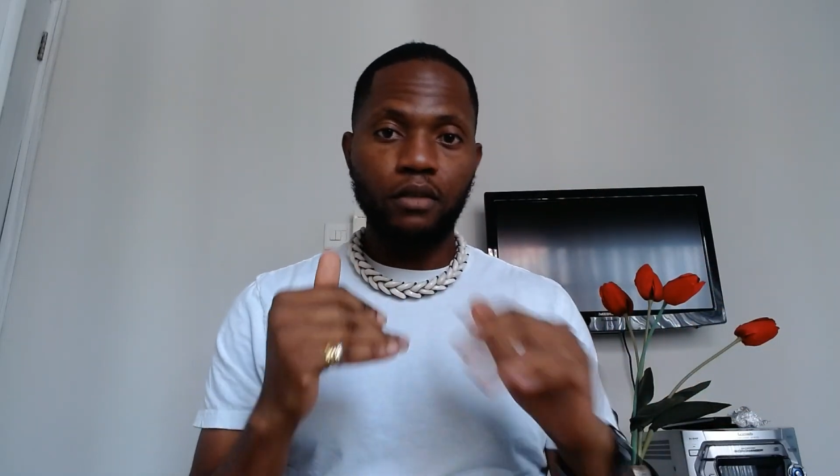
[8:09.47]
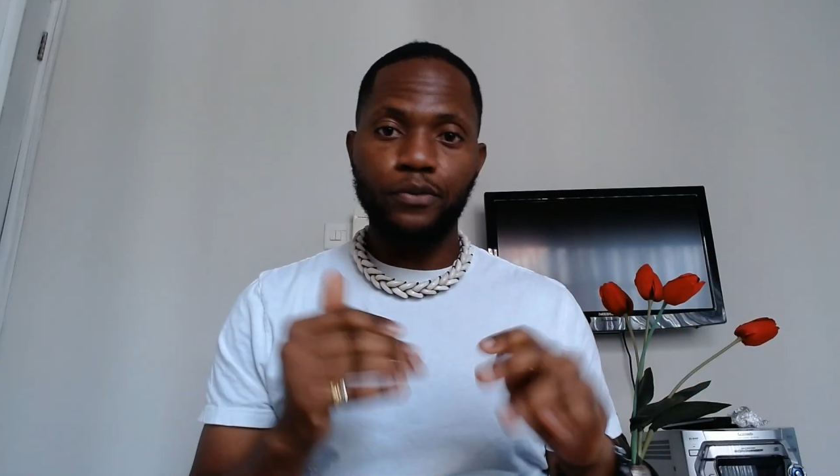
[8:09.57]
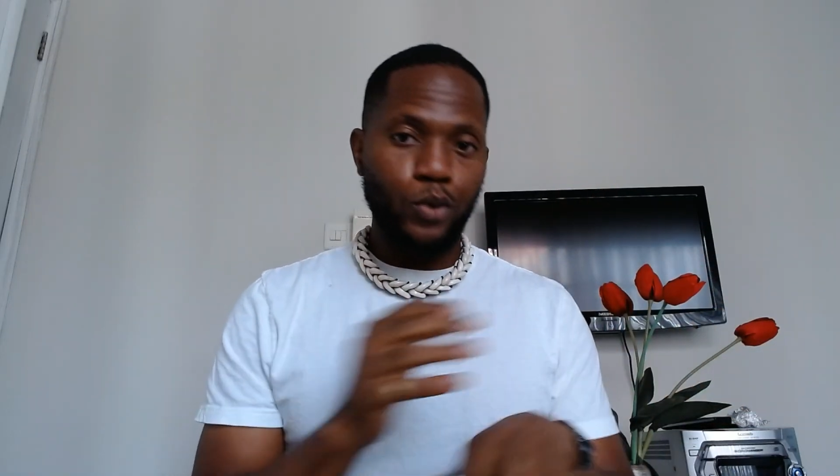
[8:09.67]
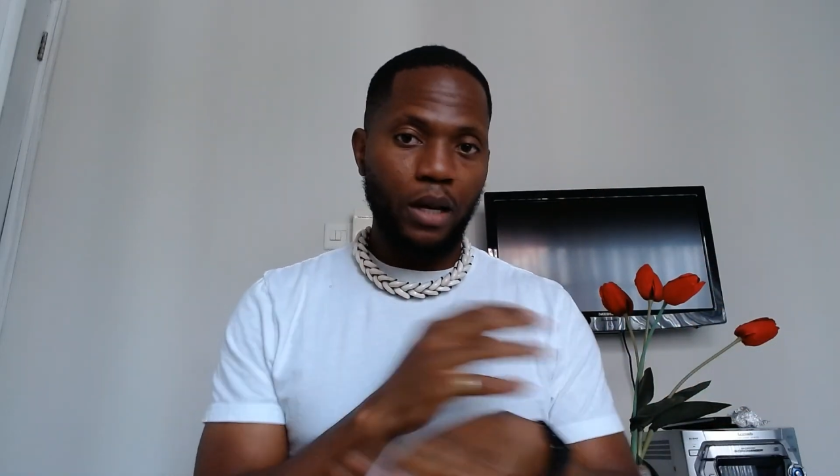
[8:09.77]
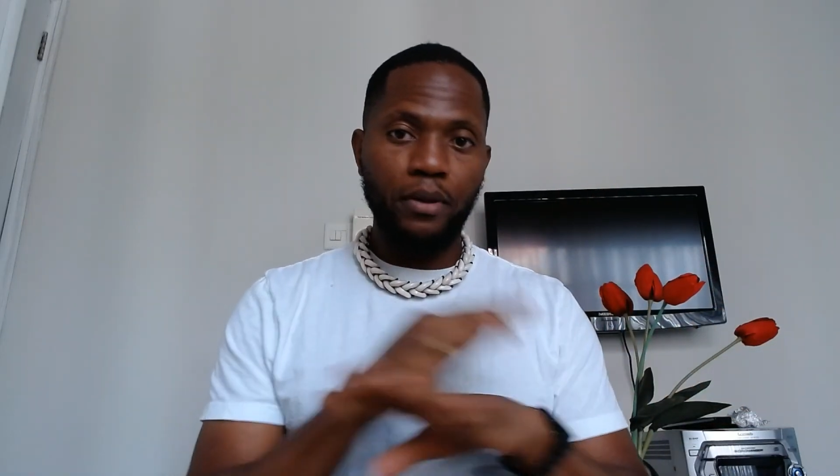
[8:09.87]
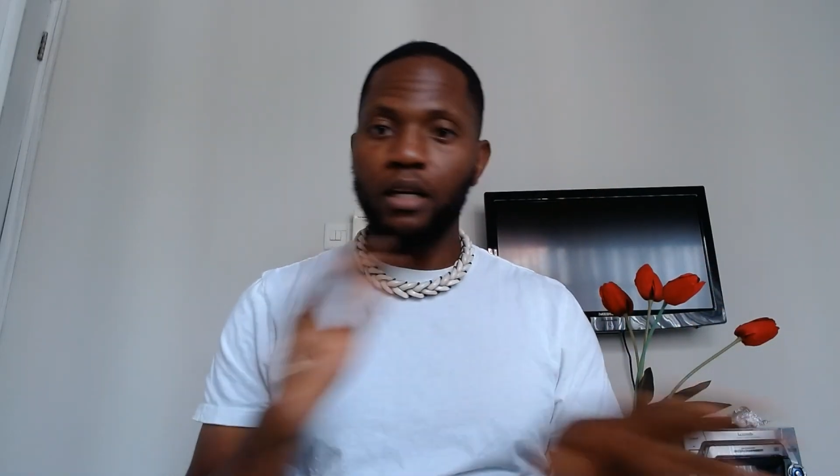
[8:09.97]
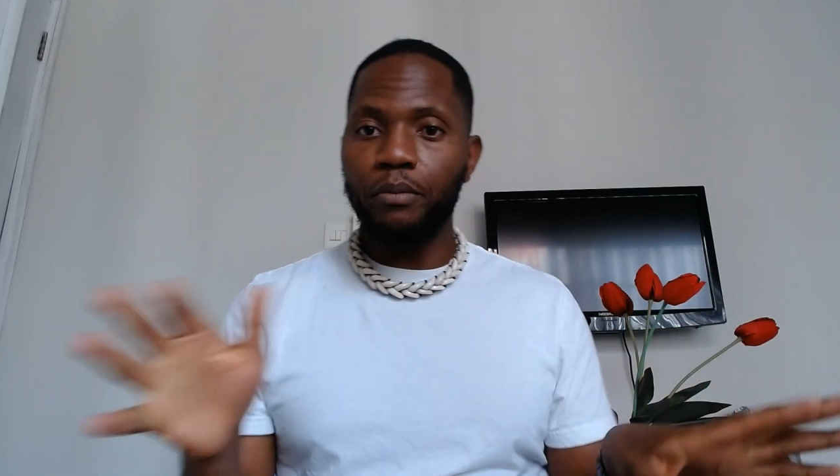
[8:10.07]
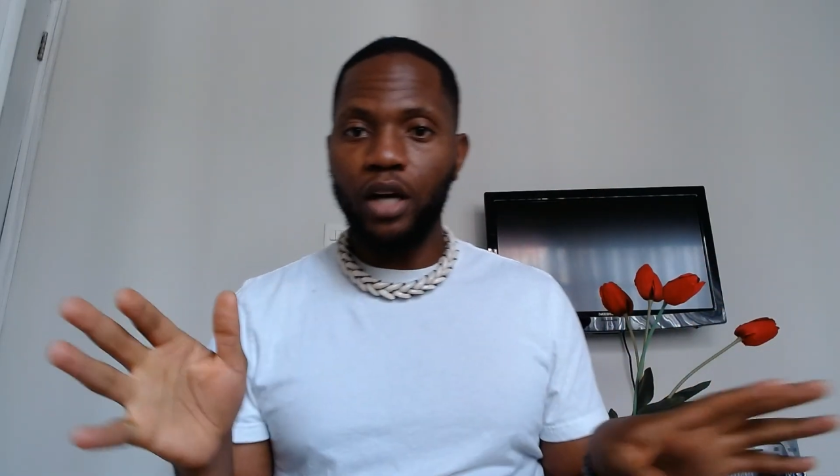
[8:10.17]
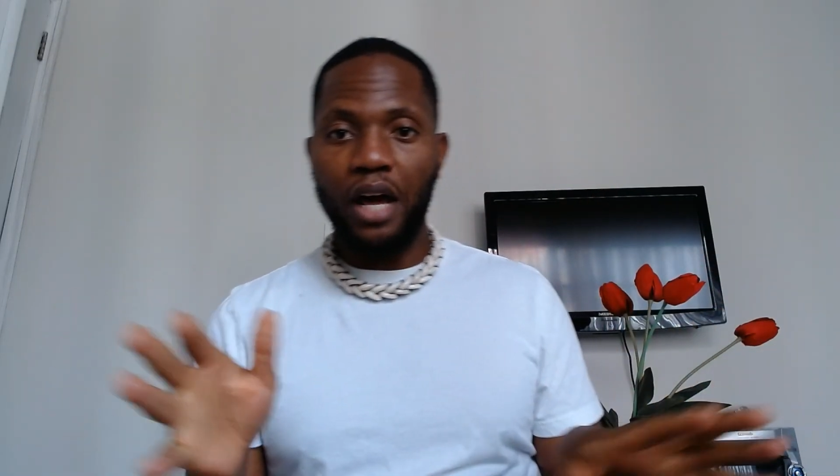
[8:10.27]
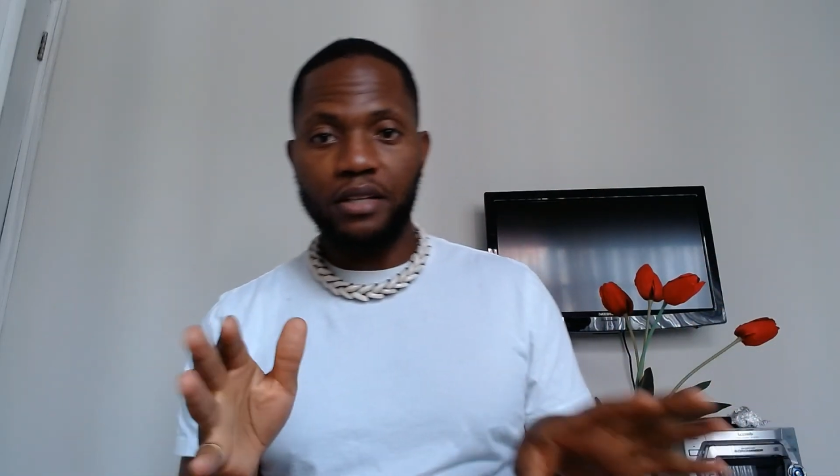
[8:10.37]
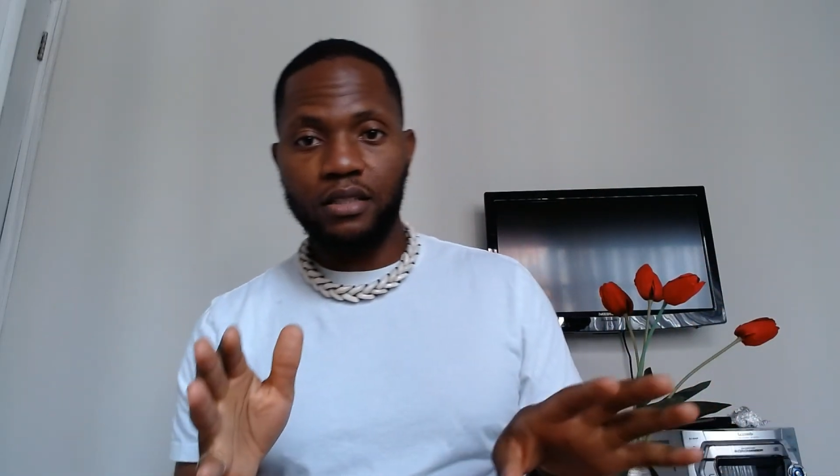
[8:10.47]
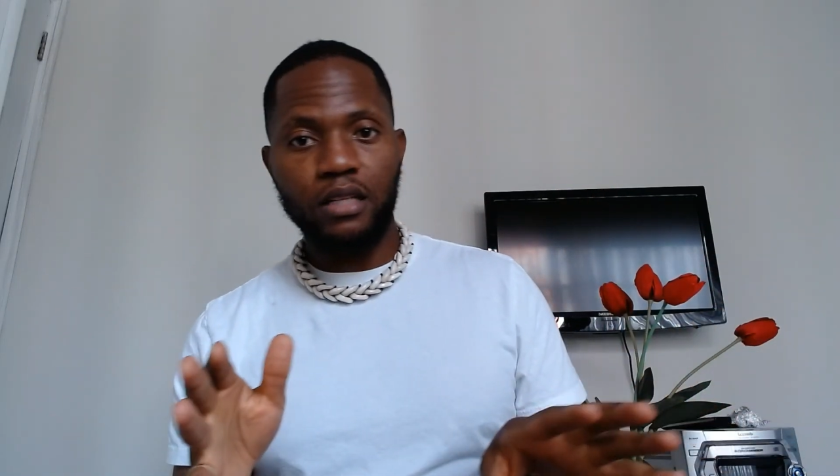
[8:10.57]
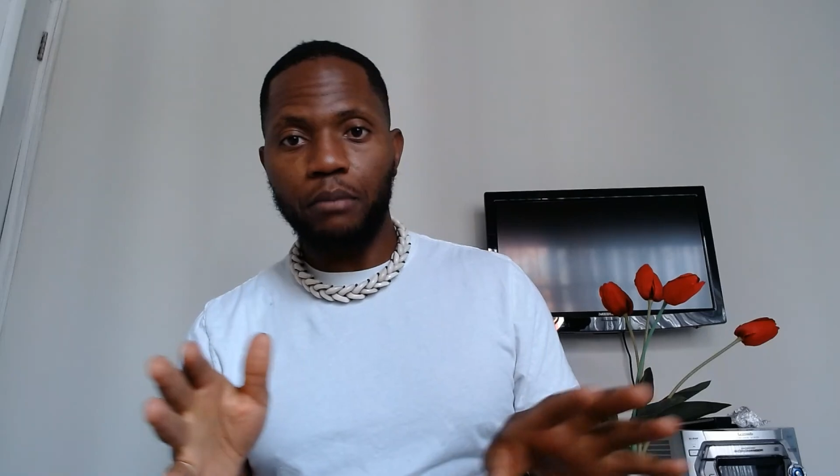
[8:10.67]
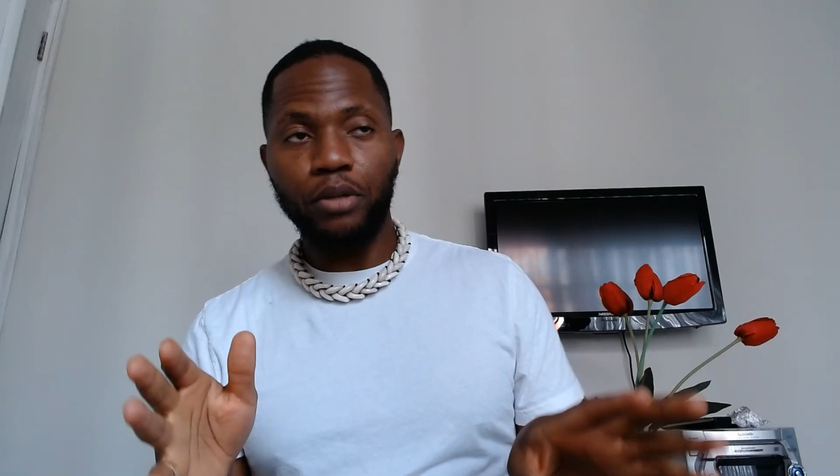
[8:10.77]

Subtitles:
I'm going to be honest and blunt.